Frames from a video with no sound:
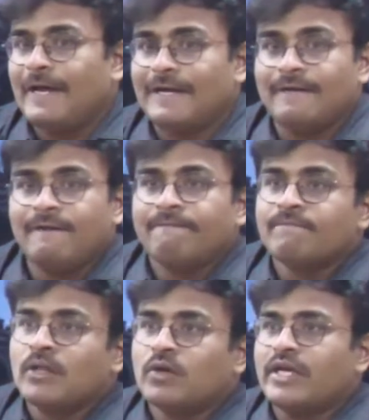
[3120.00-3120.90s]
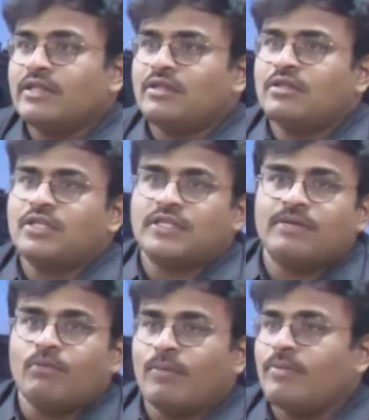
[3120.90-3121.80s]
And okay,
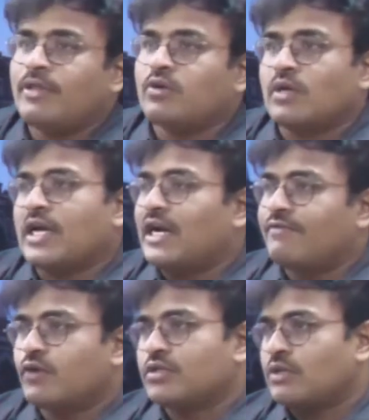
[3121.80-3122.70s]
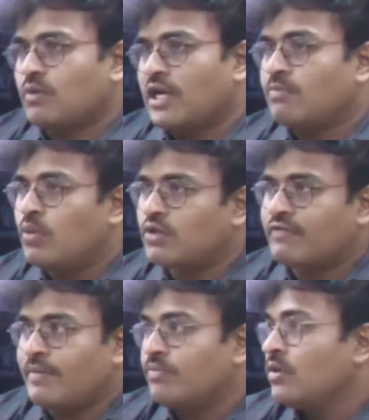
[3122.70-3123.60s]
see, Muhammad bin Tughlaq and Firoz Shah Tughlaq, both of
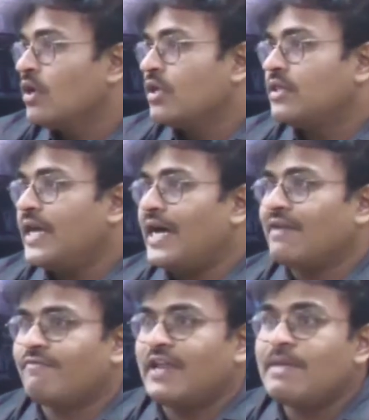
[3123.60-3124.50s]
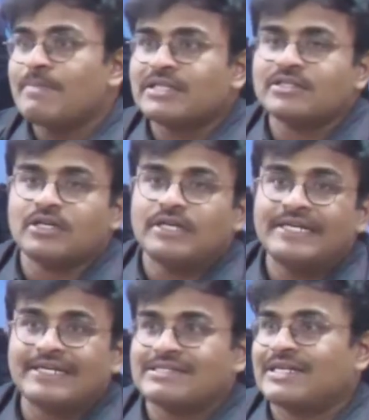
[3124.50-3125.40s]
them, they are very much
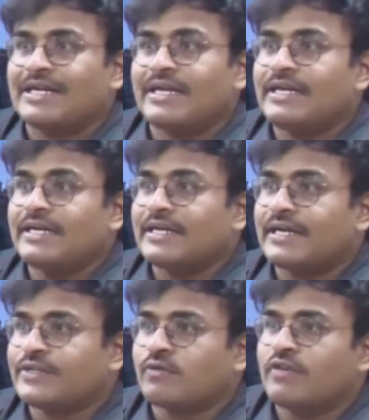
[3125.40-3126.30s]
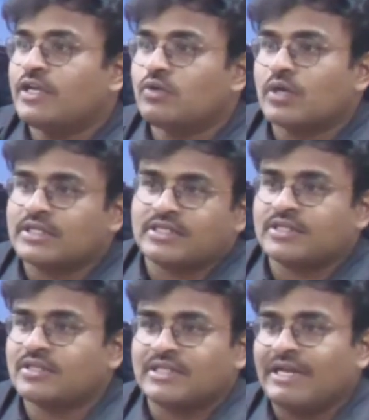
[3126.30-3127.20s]
interested in integration of the Hindu
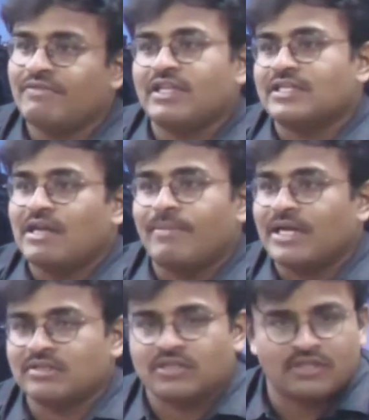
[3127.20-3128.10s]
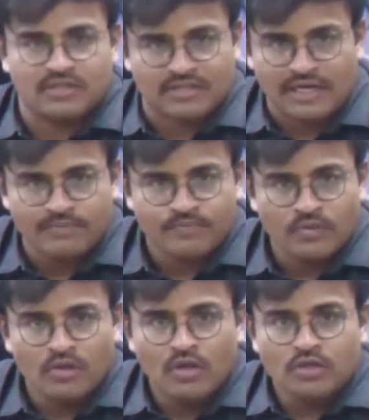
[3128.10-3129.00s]
construction style with Islamic construction style.
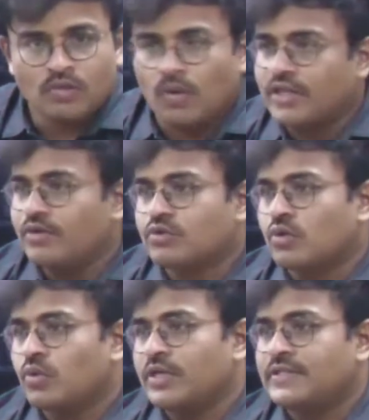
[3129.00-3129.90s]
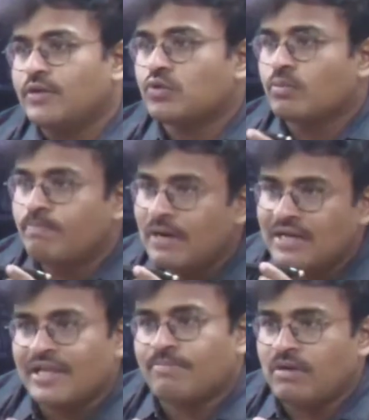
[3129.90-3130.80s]
So what they used to do is they used to
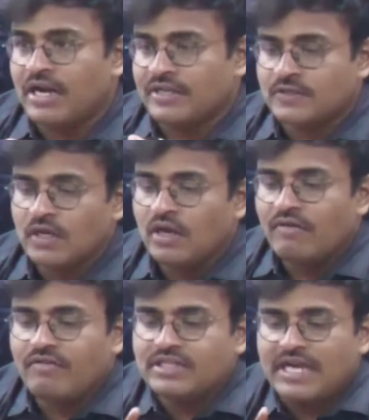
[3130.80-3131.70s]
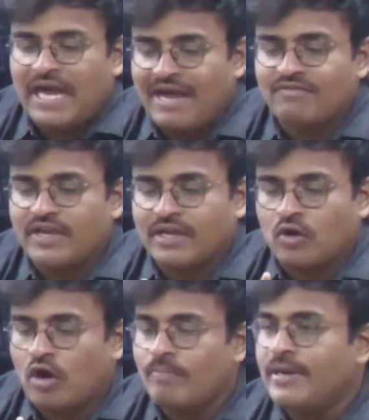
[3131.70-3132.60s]
build their buildings which have a
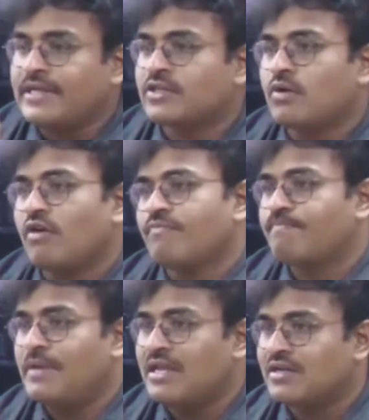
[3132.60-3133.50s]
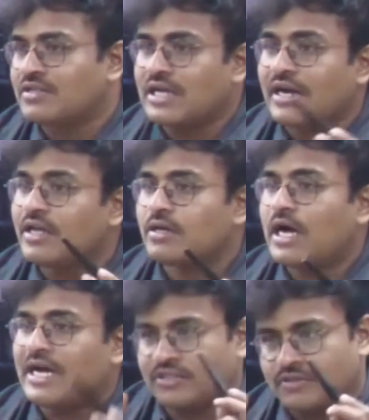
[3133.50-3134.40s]
combination of pillars and
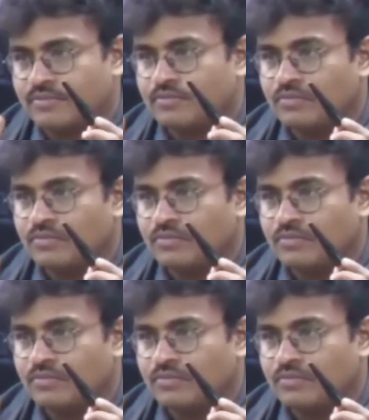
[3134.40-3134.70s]
arch.